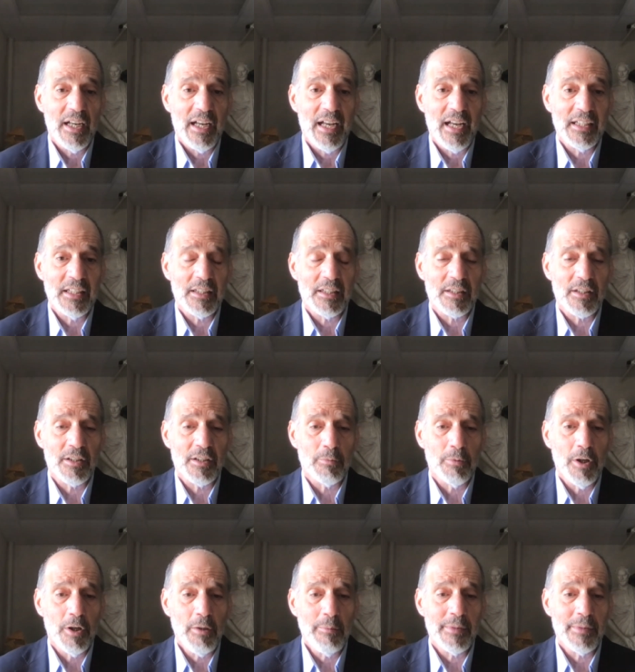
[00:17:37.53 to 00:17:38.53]
And the
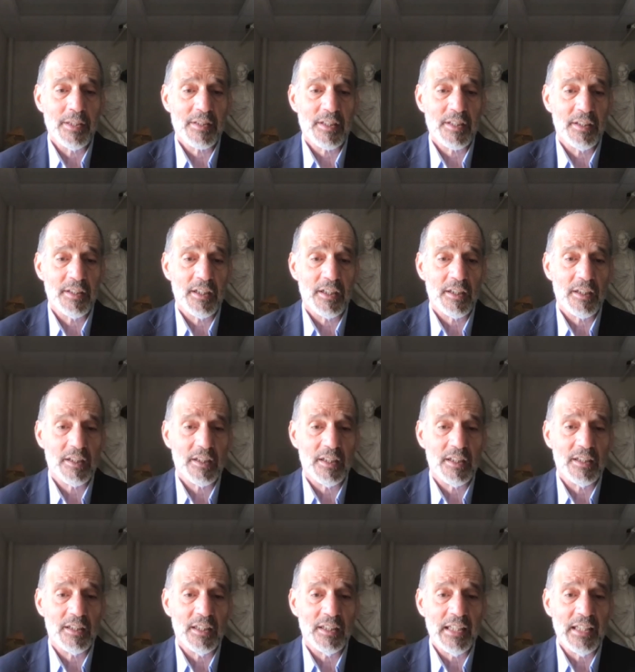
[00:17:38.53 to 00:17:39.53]
Romans, in
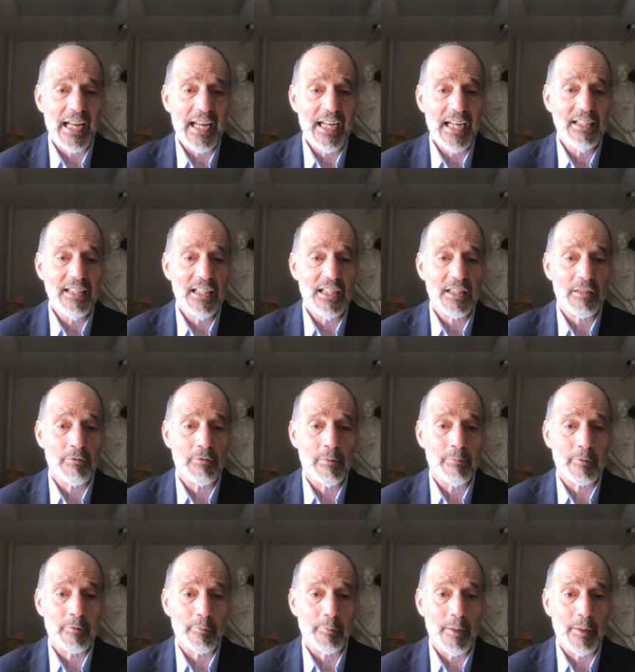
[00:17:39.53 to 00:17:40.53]
the heyday of the
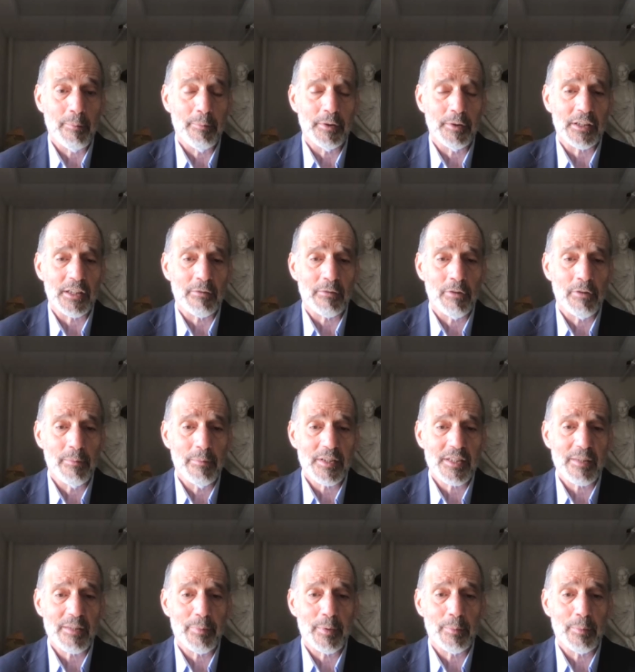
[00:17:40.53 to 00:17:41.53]
Roman Republic, the
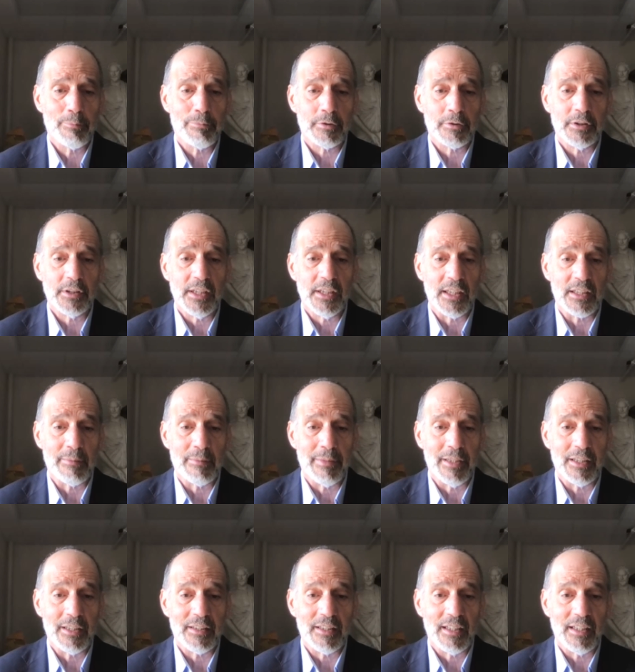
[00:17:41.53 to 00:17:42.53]
Romans had been brilliant
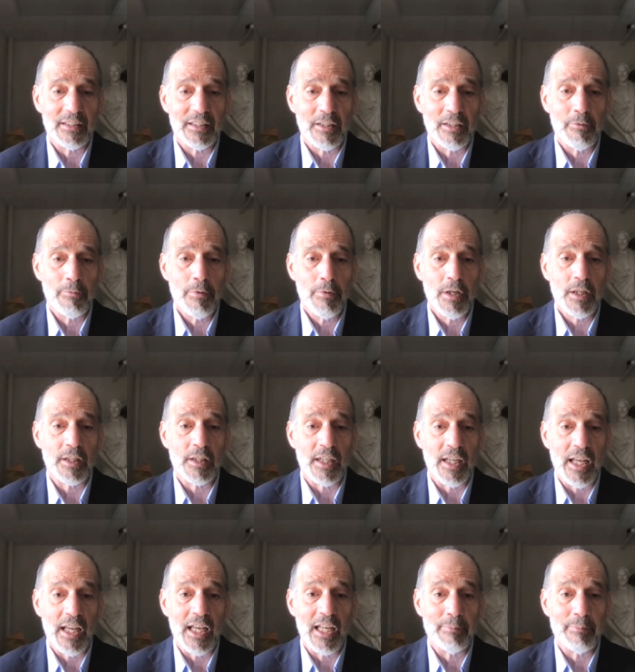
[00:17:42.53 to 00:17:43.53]
about that. They really
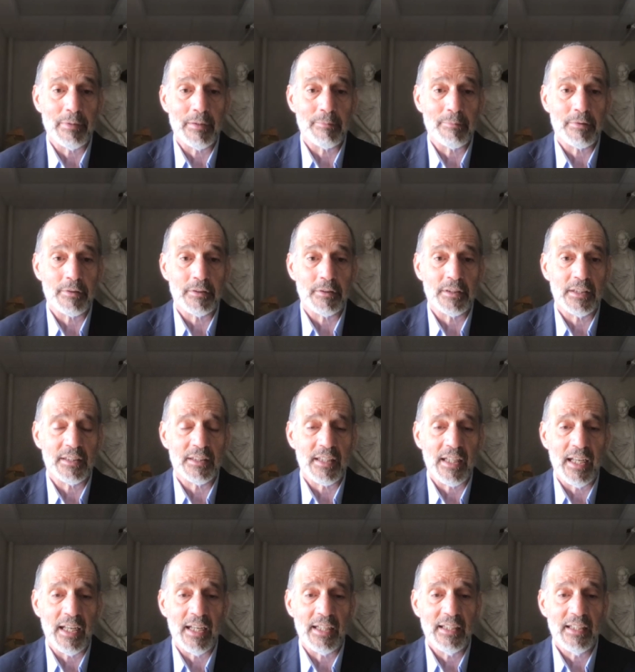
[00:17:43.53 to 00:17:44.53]
had been brilliant
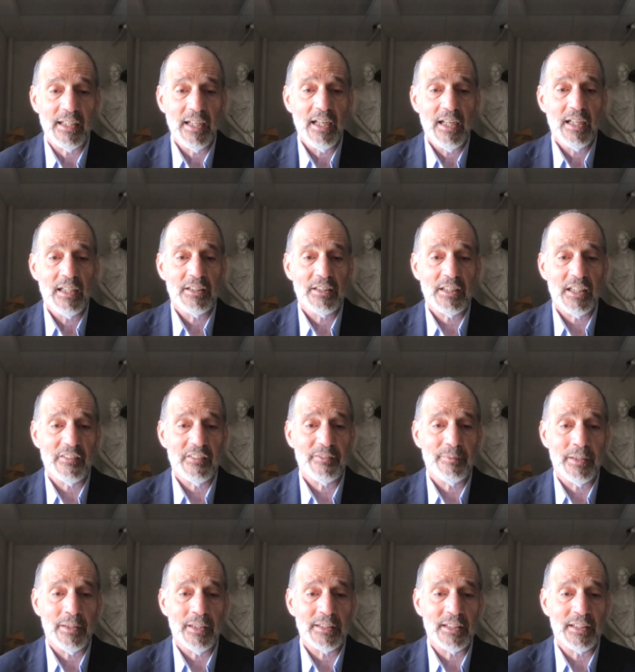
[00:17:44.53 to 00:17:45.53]
at
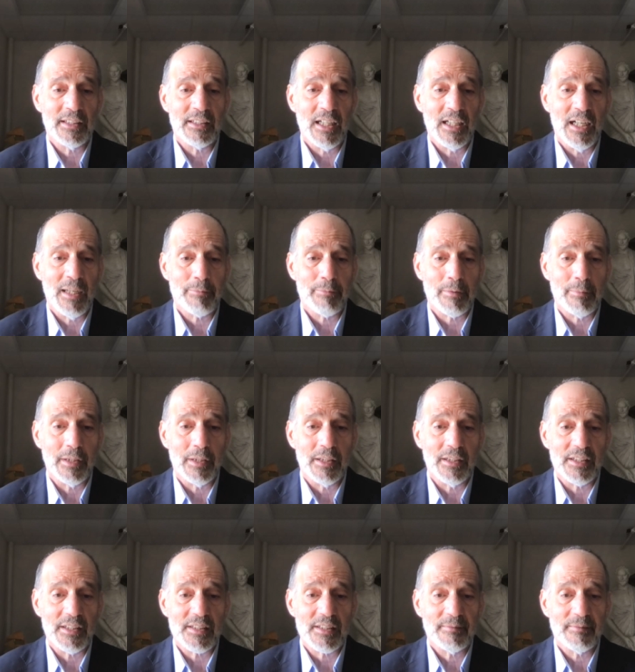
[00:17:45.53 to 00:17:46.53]
tough-minded
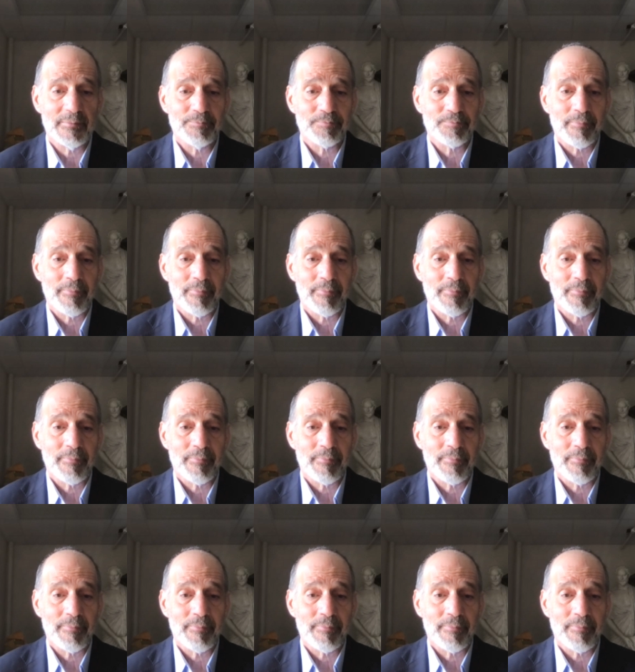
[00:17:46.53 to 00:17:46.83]
compromise.